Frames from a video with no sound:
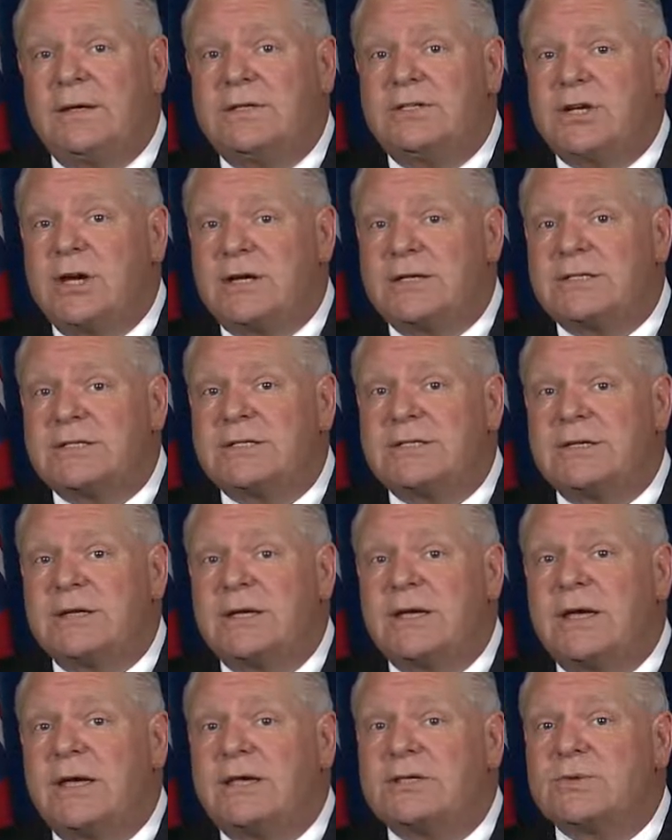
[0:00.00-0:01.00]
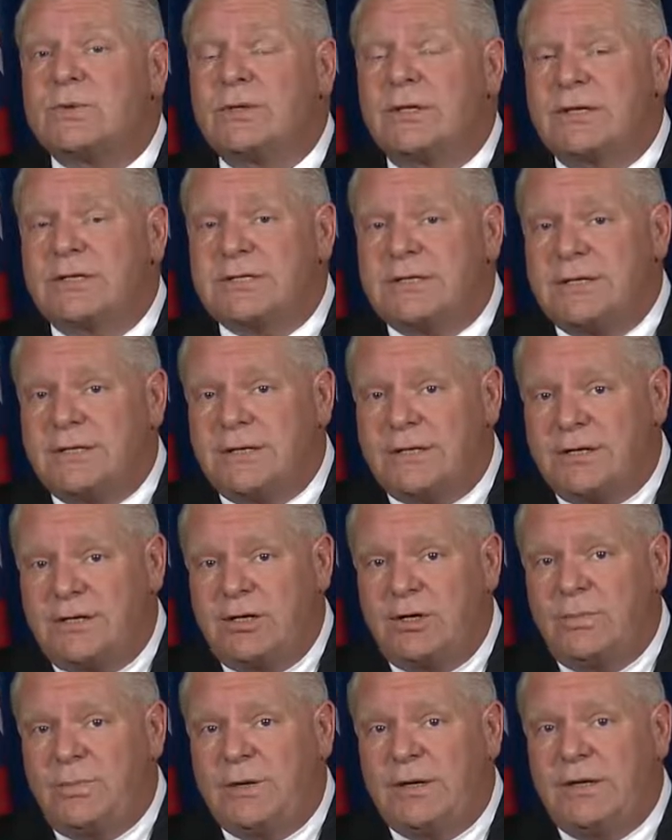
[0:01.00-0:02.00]
Just as we're listening to
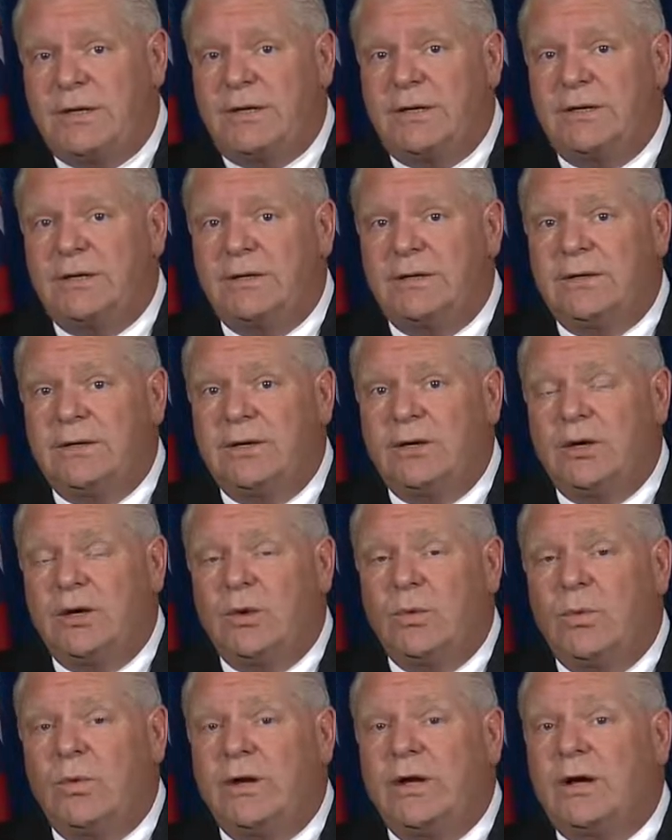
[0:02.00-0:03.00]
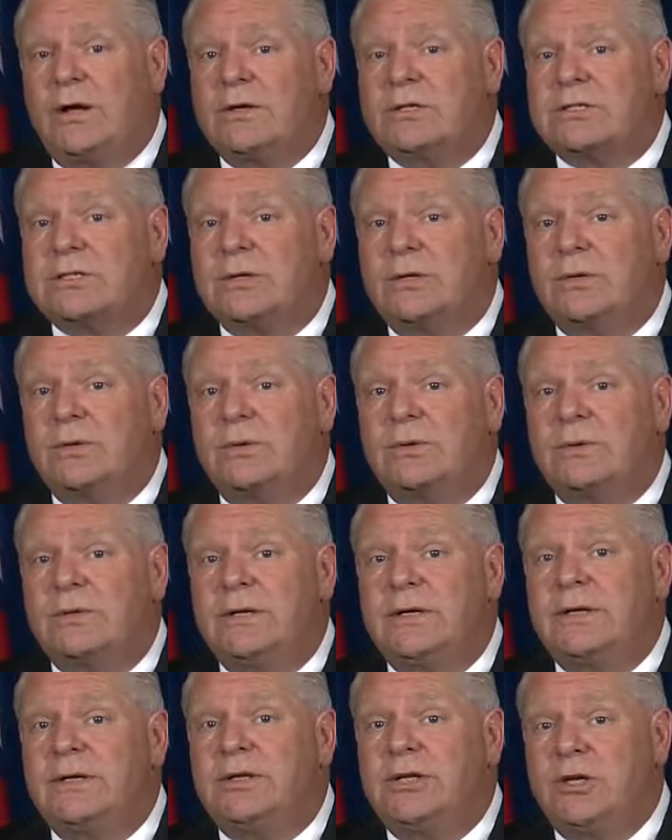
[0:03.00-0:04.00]
CUPE, we also
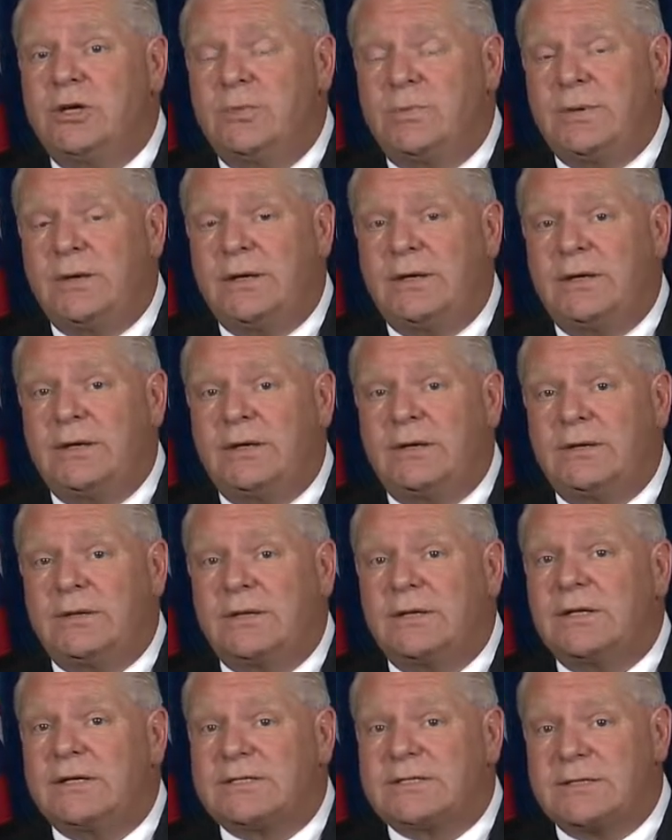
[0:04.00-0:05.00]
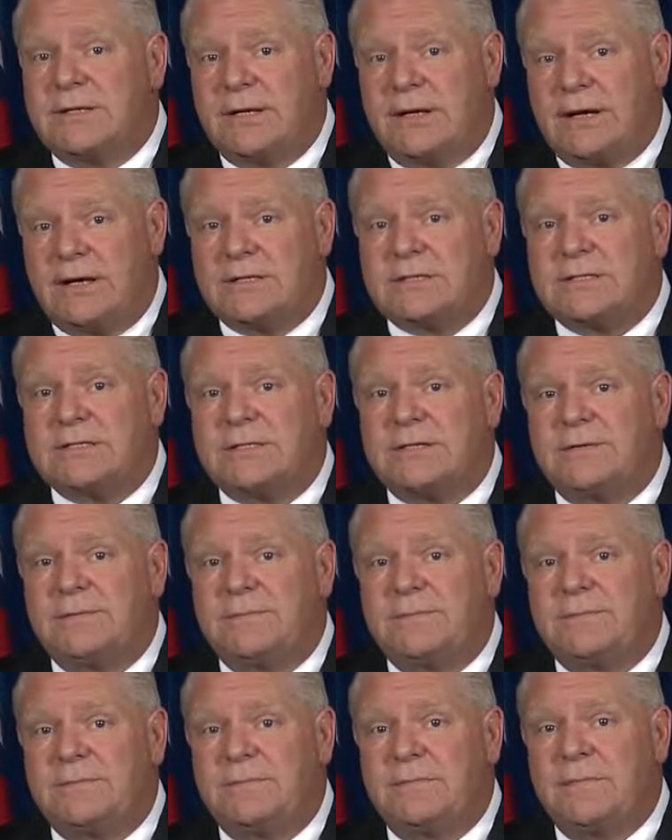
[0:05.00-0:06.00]
need CUPE to listen to us.
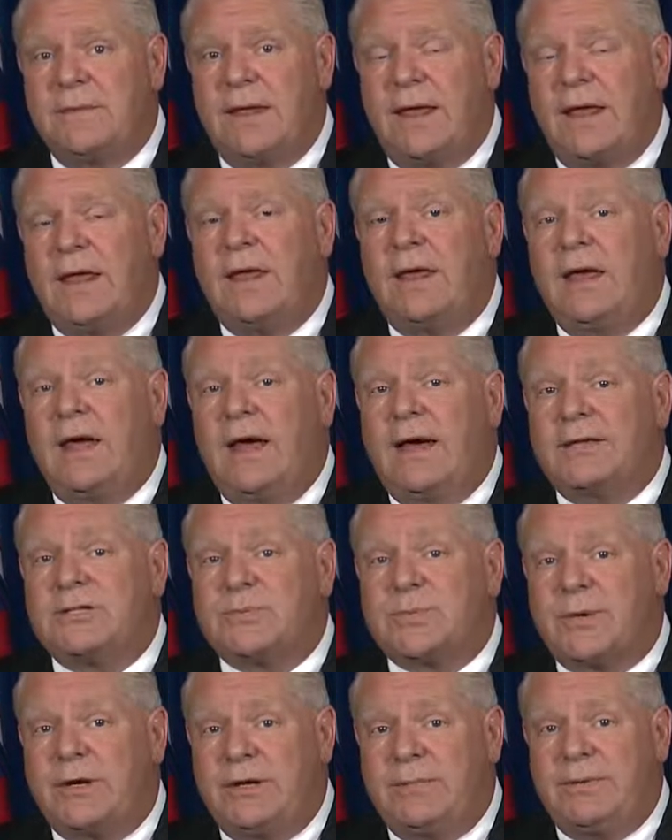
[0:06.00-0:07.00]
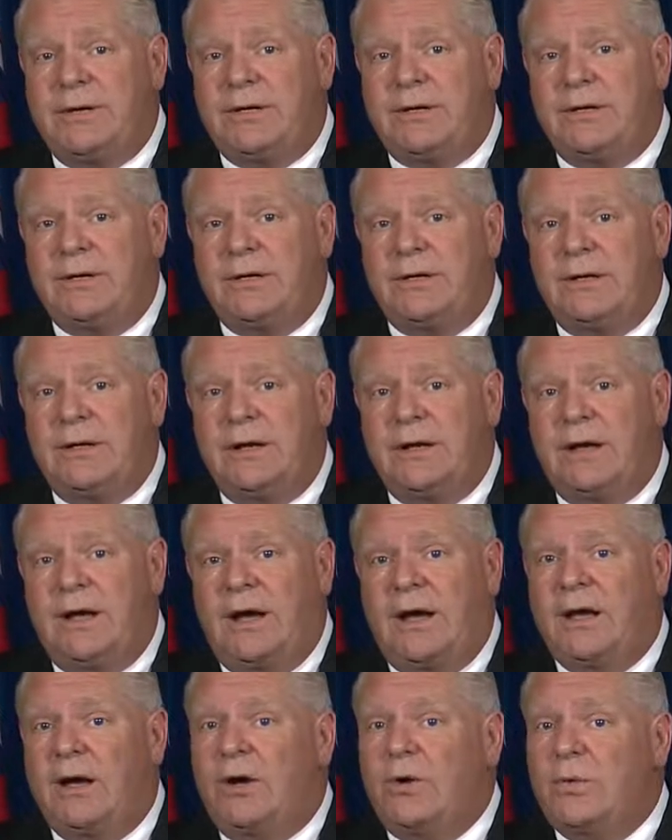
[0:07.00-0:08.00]
As Premier,
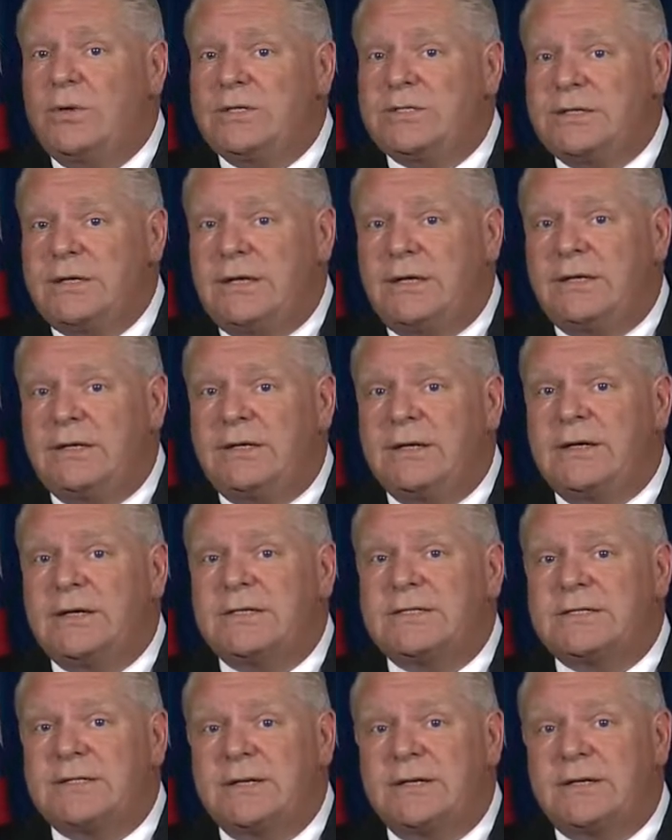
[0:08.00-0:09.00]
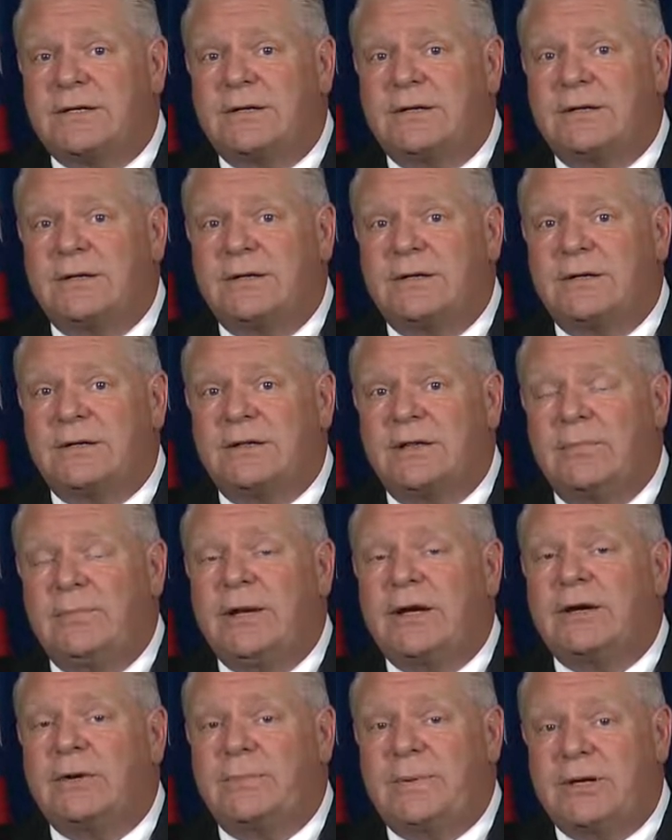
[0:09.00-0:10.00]
I always need to consider the
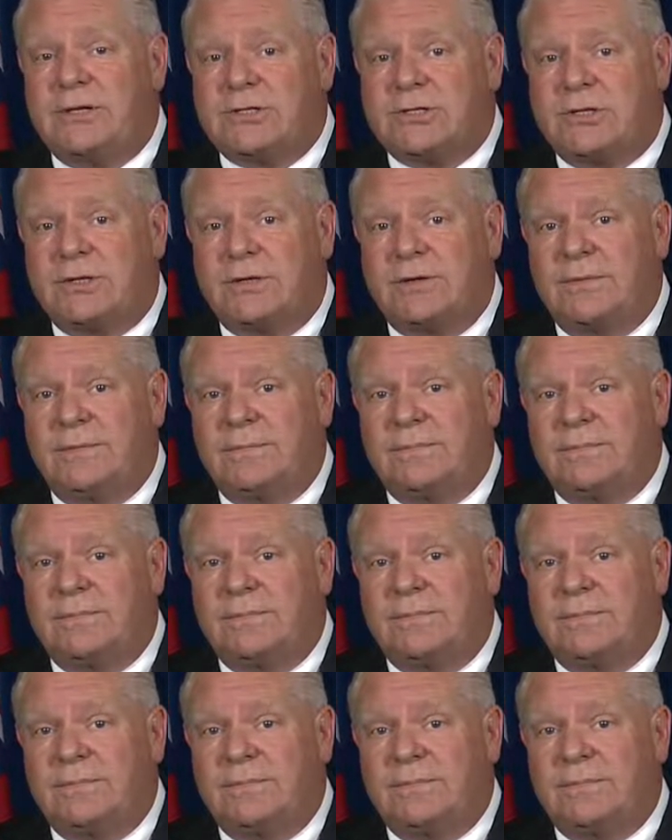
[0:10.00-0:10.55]
bigger picture.